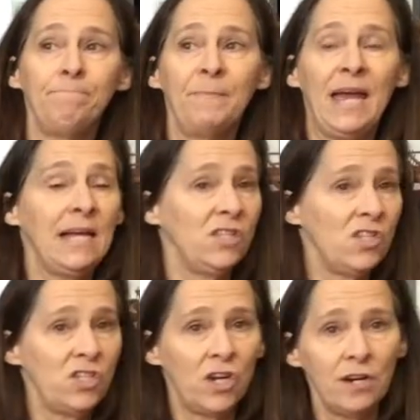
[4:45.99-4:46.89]
Head
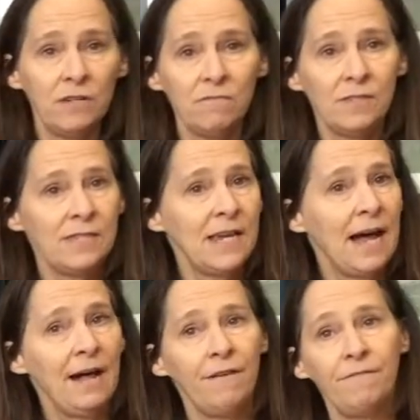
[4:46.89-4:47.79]
Start
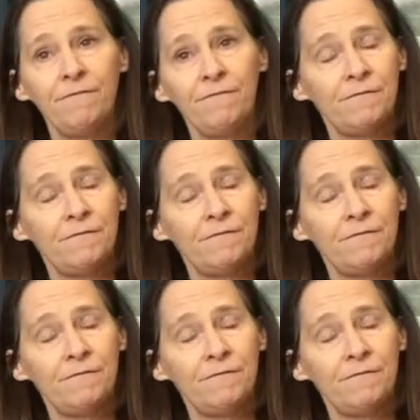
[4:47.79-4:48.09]
staff,